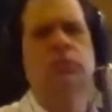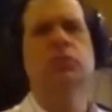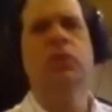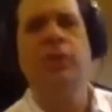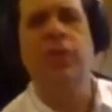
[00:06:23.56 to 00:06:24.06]

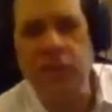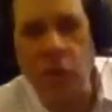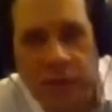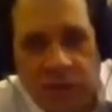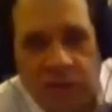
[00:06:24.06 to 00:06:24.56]
Then
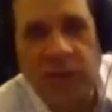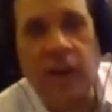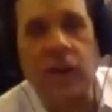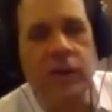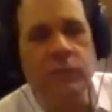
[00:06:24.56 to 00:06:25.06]
going to
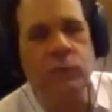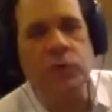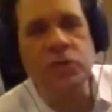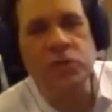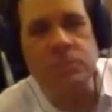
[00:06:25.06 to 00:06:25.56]
there, and
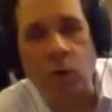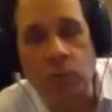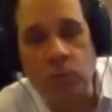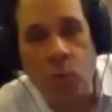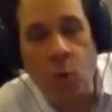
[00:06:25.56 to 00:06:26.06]
fortissimo,
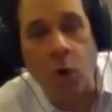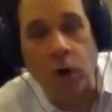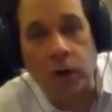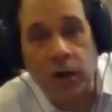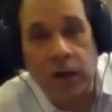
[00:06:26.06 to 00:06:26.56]

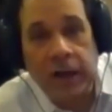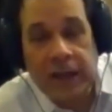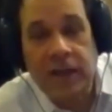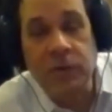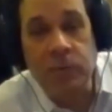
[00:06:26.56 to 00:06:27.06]
more,
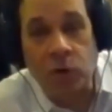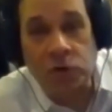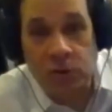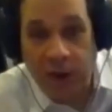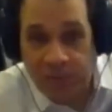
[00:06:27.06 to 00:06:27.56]
even more. So
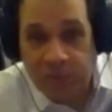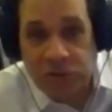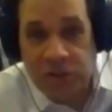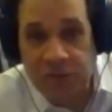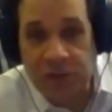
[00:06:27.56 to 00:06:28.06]
you have to
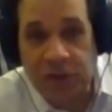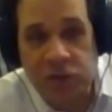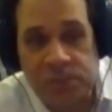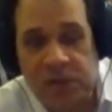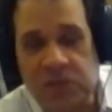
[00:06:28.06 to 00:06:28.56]
save a little
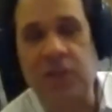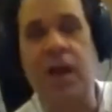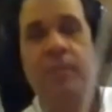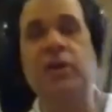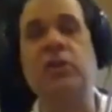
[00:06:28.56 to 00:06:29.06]
space
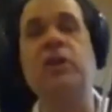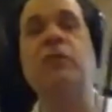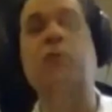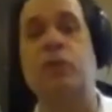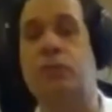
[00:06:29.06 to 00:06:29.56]
dynamically
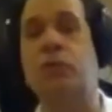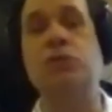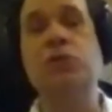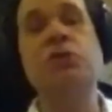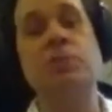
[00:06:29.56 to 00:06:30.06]
for the
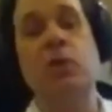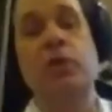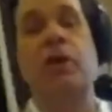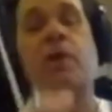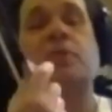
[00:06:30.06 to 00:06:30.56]
fortissimo
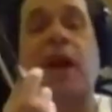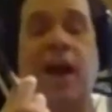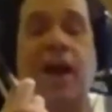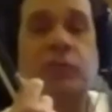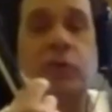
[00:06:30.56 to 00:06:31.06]
that comes
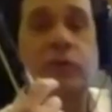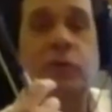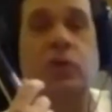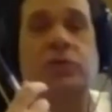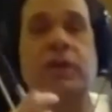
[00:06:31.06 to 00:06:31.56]
after the
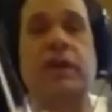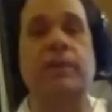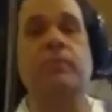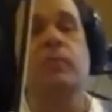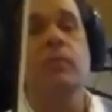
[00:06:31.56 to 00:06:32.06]
forte.
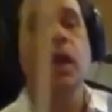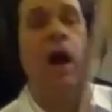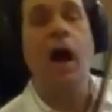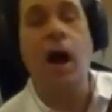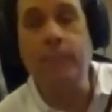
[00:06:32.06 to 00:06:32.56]

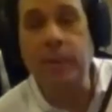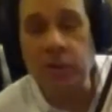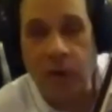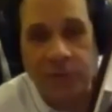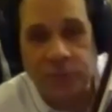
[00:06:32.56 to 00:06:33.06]
But you
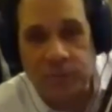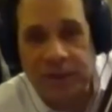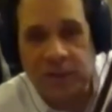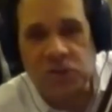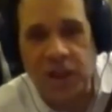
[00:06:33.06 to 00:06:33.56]
have to make
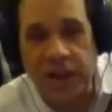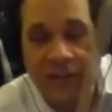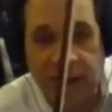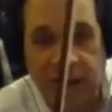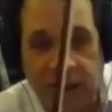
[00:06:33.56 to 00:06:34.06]
this line.
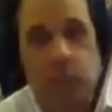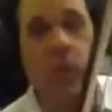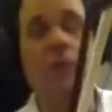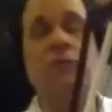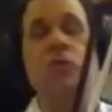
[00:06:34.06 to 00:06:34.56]
Now, one of
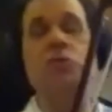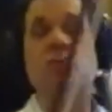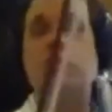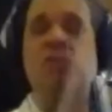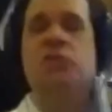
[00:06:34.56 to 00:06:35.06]
the first
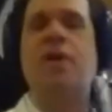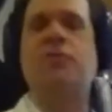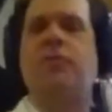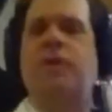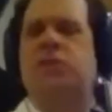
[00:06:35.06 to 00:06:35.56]
choices you have
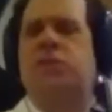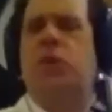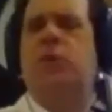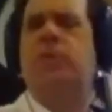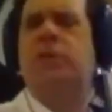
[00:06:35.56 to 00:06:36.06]
to make, is it going to be,